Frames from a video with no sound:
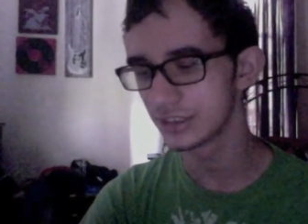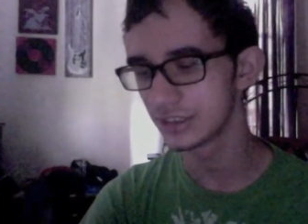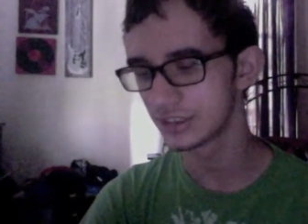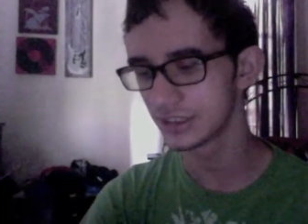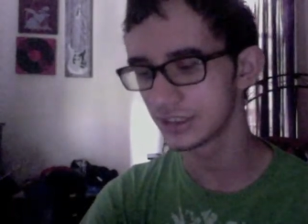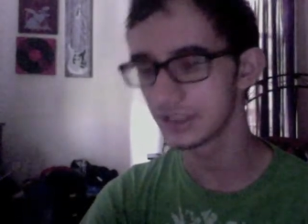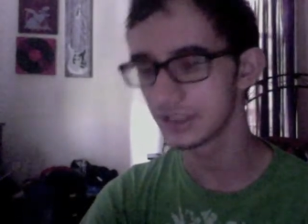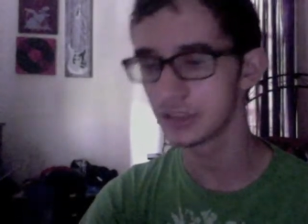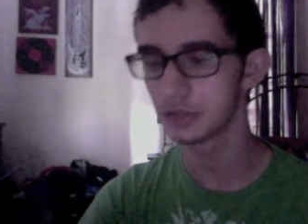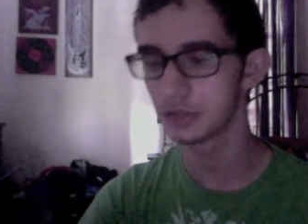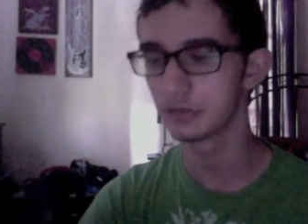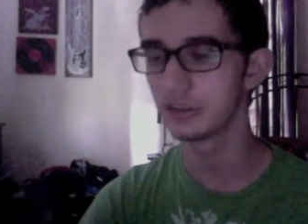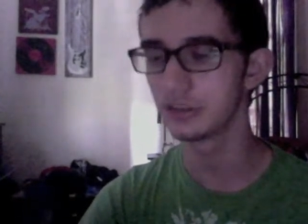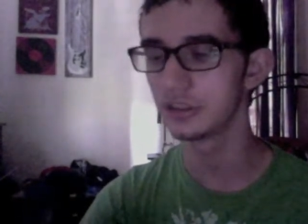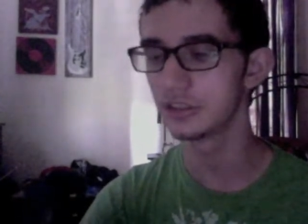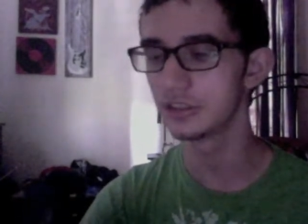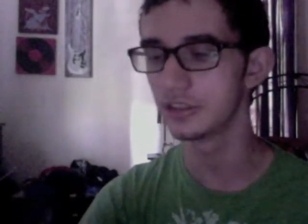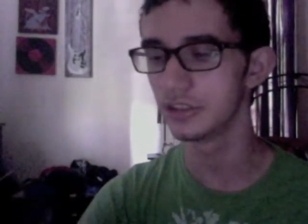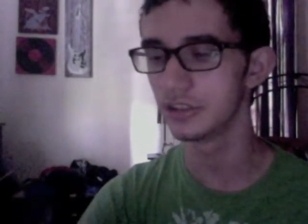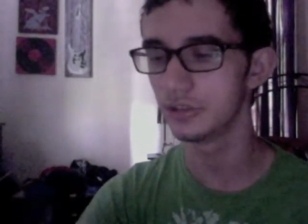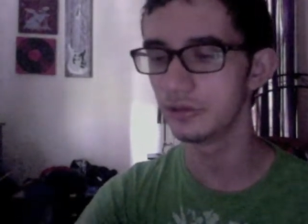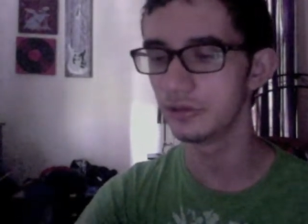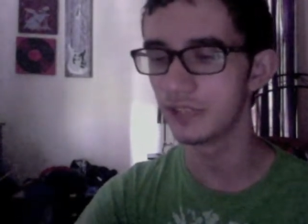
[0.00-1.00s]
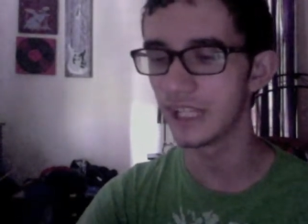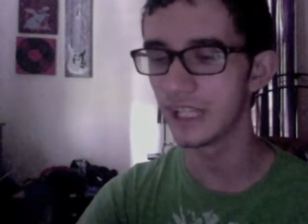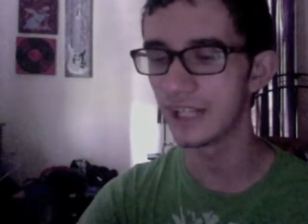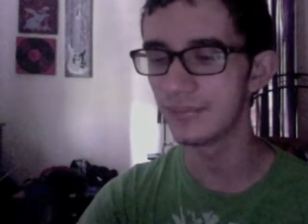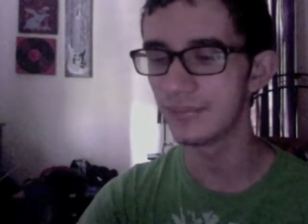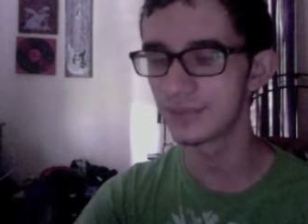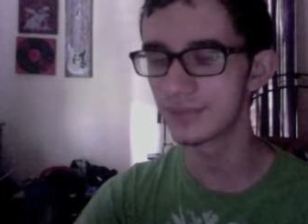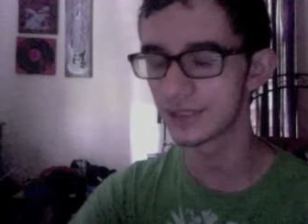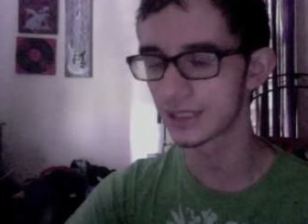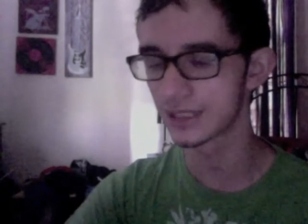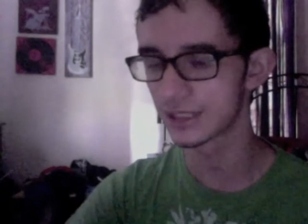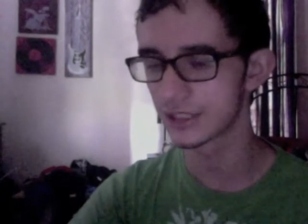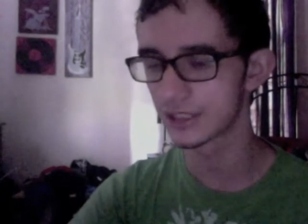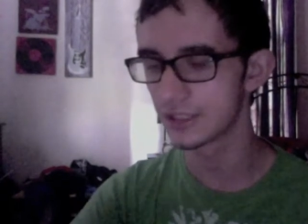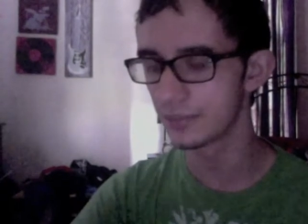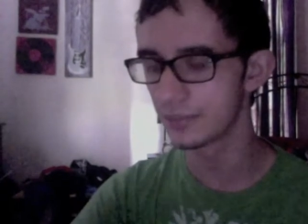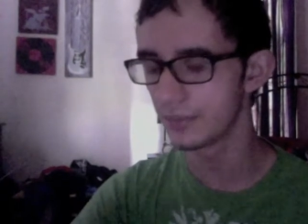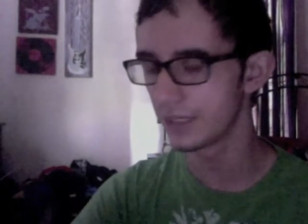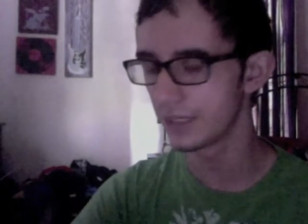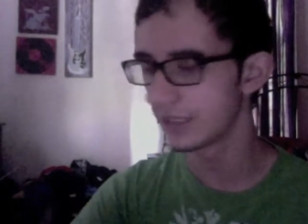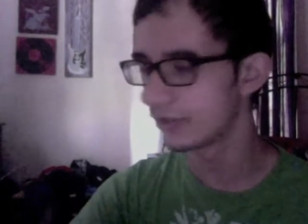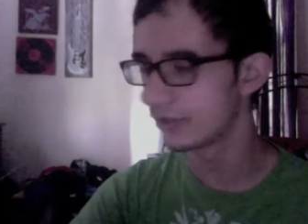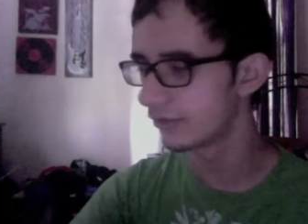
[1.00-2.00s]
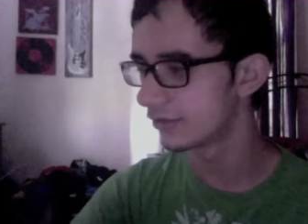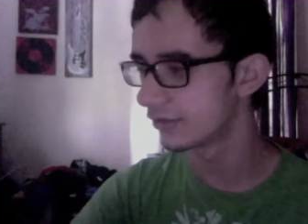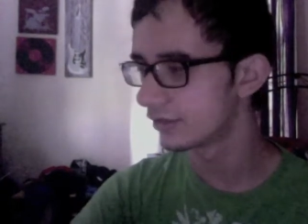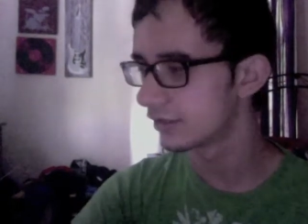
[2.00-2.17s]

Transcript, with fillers: They enjoy the new games that come out.